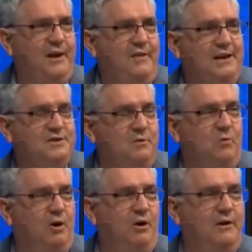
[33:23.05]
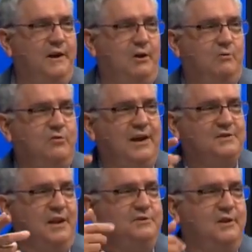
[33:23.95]
That's the word, the old
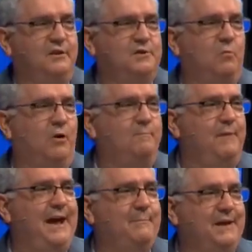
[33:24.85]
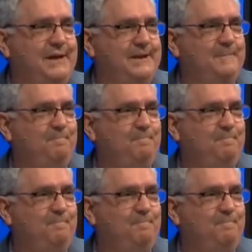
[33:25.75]
translation there is the word mammon.